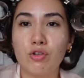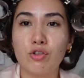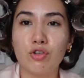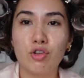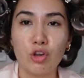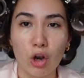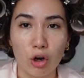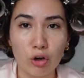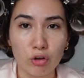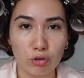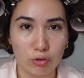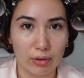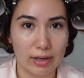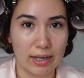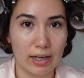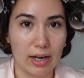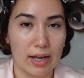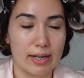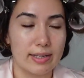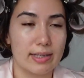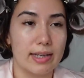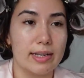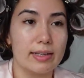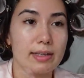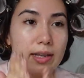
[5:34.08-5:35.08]
don't
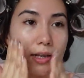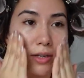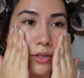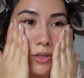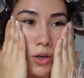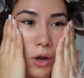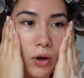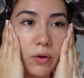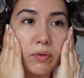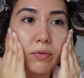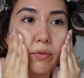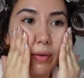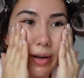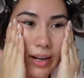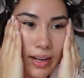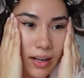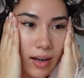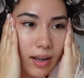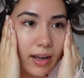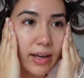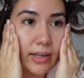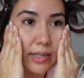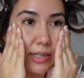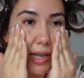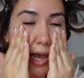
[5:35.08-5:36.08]
realize this. They don't
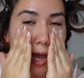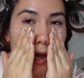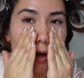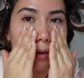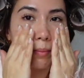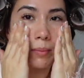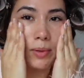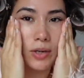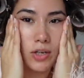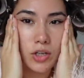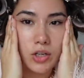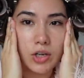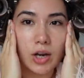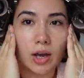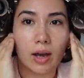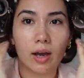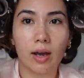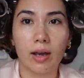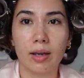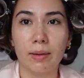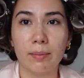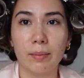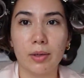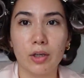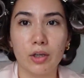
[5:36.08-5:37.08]
realize how much
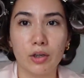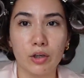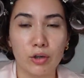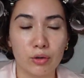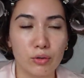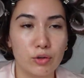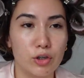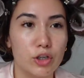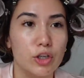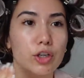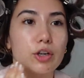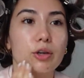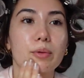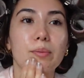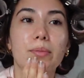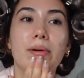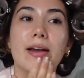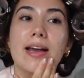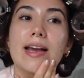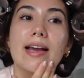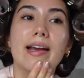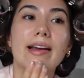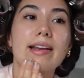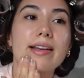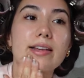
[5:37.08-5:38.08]
time YouTube
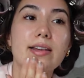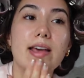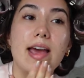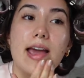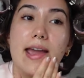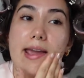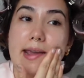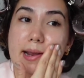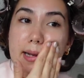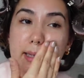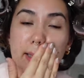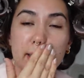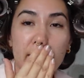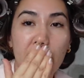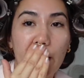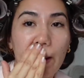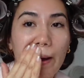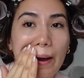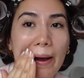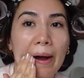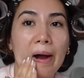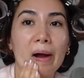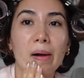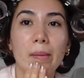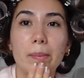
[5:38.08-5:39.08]
takes
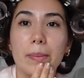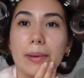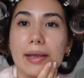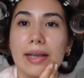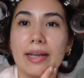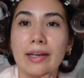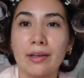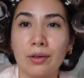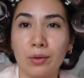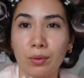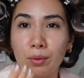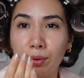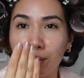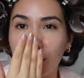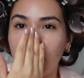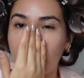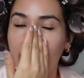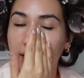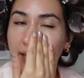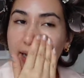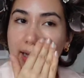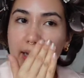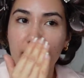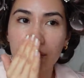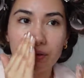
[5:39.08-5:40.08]
up in your
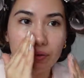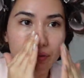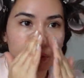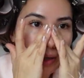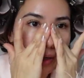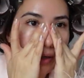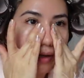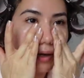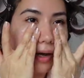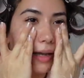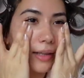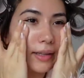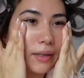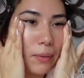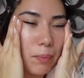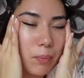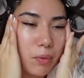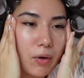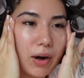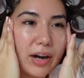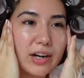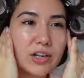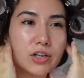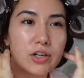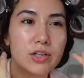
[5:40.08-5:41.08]
life, and the
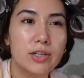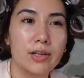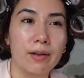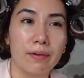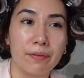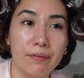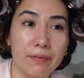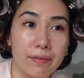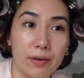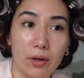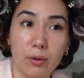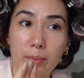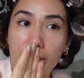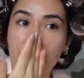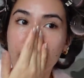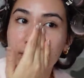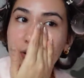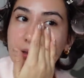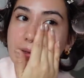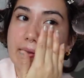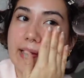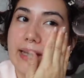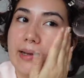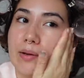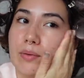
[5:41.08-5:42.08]
pressure to film
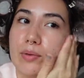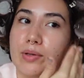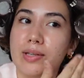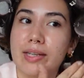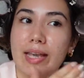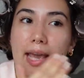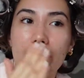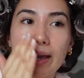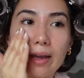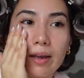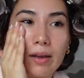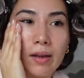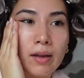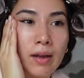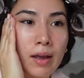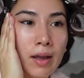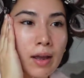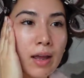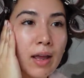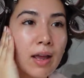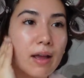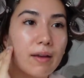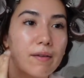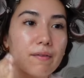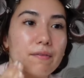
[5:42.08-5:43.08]
everything was getting
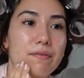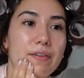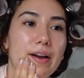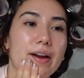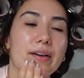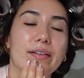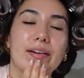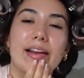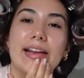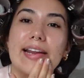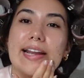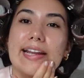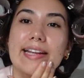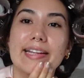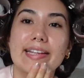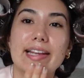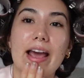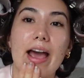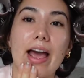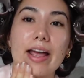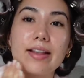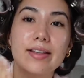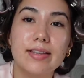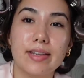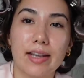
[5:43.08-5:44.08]
very
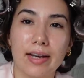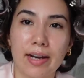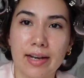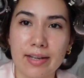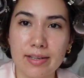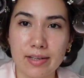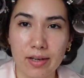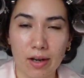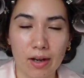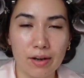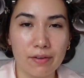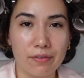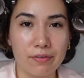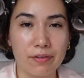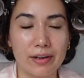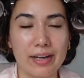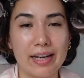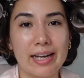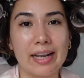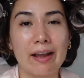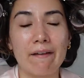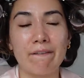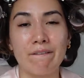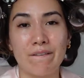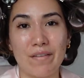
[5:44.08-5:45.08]
intense, and I started
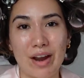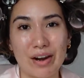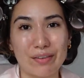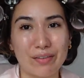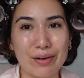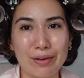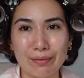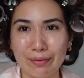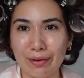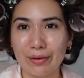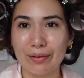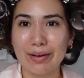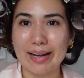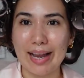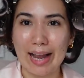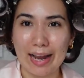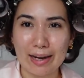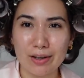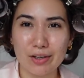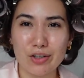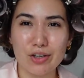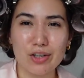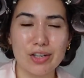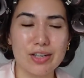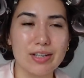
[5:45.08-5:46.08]
feeling very, very
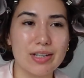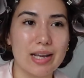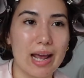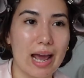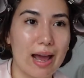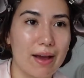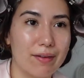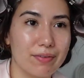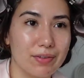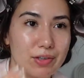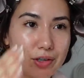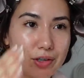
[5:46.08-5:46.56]
anxious to have